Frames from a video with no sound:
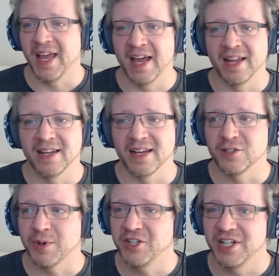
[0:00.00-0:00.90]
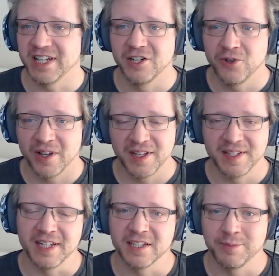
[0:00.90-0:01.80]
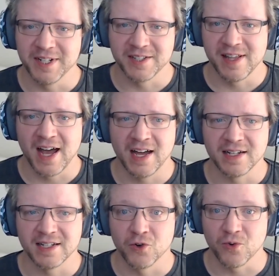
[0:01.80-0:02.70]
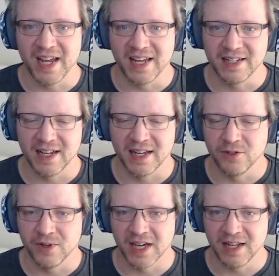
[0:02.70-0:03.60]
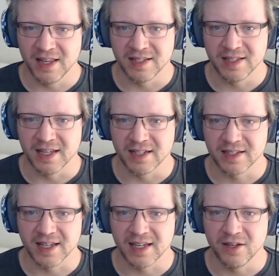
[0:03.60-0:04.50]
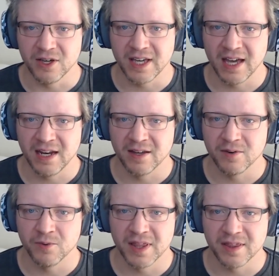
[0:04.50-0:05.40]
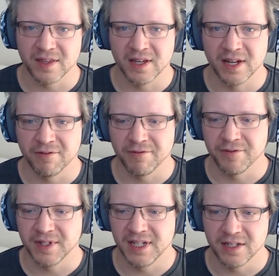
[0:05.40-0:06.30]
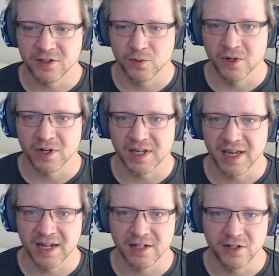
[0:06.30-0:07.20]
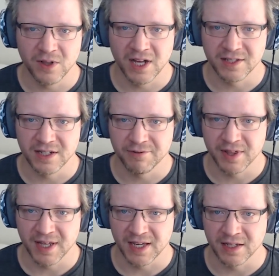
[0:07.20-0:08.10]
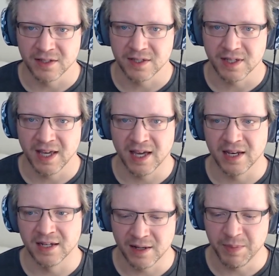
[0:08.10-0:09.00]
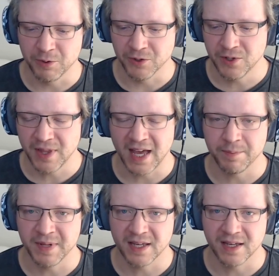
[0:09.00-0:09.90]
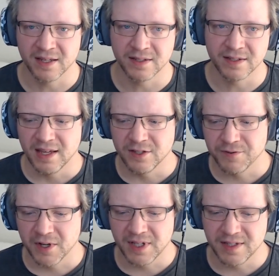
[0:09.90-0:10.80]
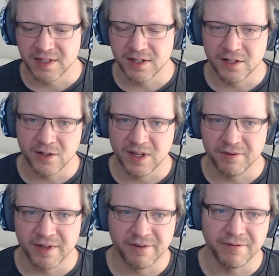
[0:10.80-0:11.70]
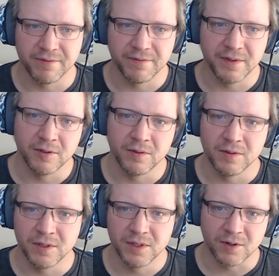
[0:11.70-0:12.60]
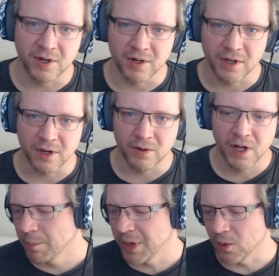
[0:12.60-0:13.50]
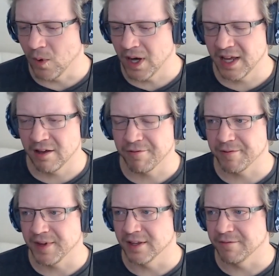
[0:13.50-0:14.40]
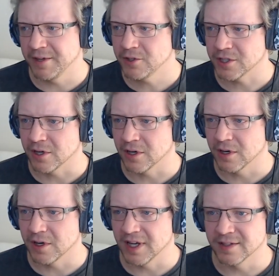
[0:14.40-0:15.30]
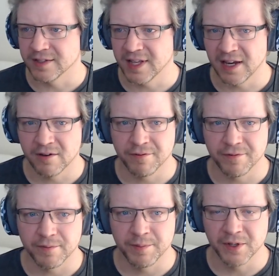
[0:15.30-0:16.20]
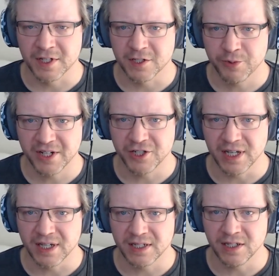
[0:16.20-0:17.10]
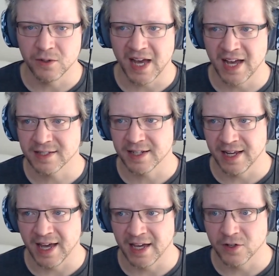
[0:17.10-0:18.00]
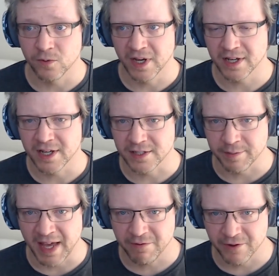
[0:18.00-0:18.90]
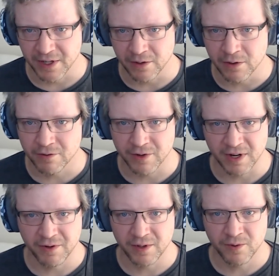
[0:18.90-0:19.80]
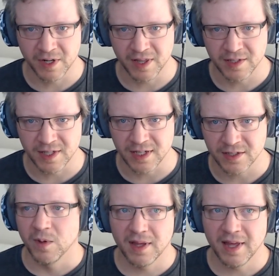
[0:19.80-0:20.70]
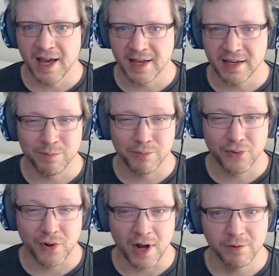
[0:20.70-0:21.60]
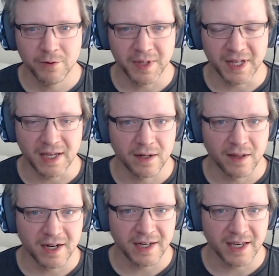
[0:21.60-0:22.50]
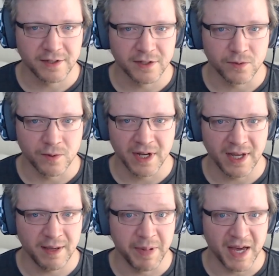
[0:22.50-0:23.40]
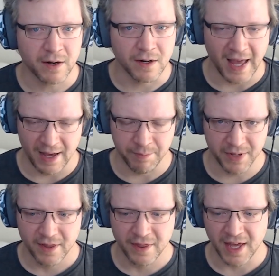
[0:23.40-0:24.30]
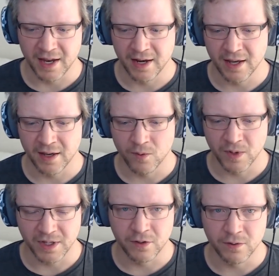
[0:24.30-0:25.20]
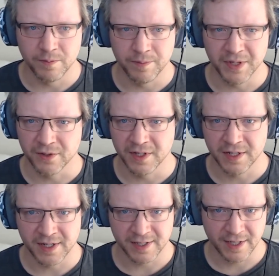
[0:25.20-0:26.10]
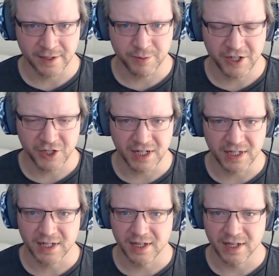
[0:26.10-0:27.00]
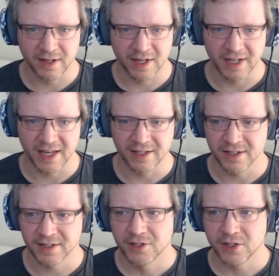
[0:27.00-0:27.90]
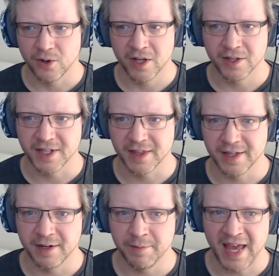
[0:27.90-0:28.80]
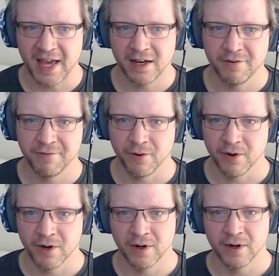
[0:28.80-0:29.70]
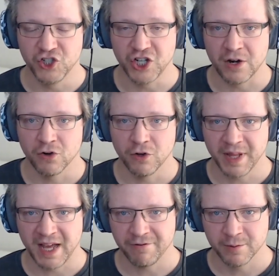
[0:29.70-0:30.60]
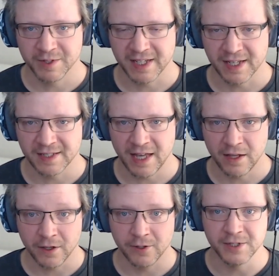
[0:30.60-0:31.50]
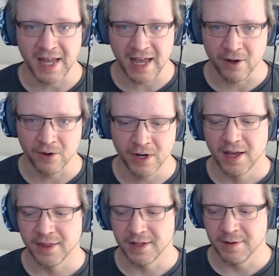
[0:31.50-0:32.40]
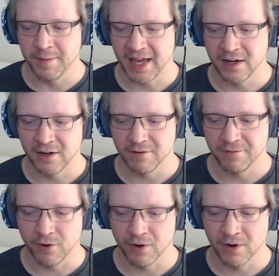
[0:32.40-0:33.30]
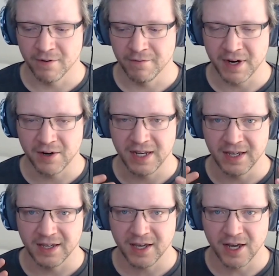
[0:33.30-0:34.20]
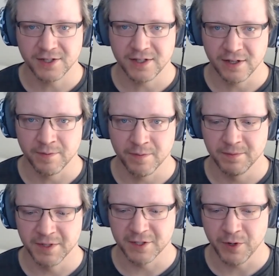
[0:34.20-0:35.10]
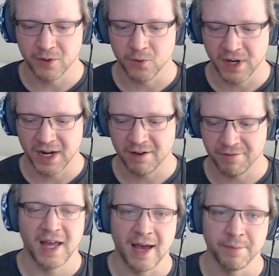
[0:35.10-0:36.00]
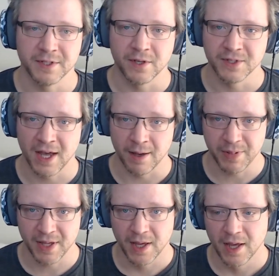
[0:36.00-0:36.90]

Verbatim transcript: and a spreadsheet can do all these things, but it's not great at doing any of these things. Like you can kind of with enough tedious work, get it to do lots of different things. And, and people do that because it's fairly easy to do, even if you don't know how to code. But what if in the future, instead of building a spreadsheet, you ask an AI to write a custom app for you for every one of these things. AI could probably, in a lot of cases, write a better app than uh, what you'd build in an Excel spreadsheet in a lot of cases. So all of a sudden, the demand for general platforms like Excel goes down, and the demand for very custom, bespoke, one off apps goes up.